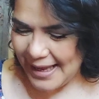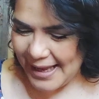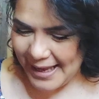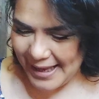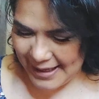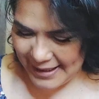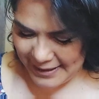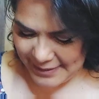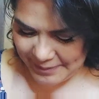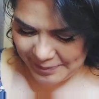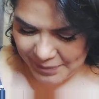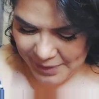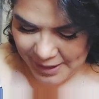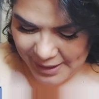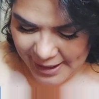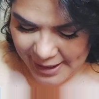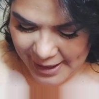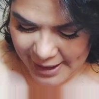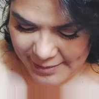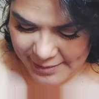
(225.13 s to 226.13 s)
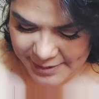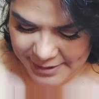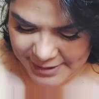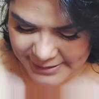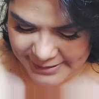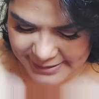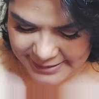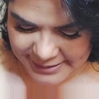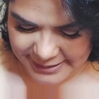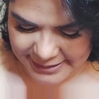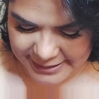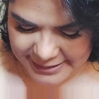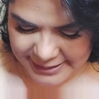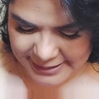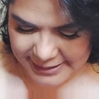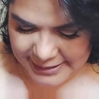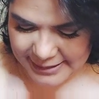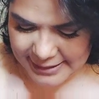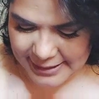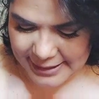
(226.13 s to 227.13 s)
And I've been
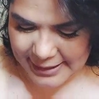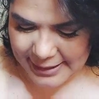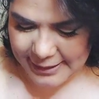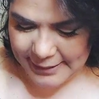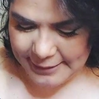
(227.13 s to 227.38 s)
stitching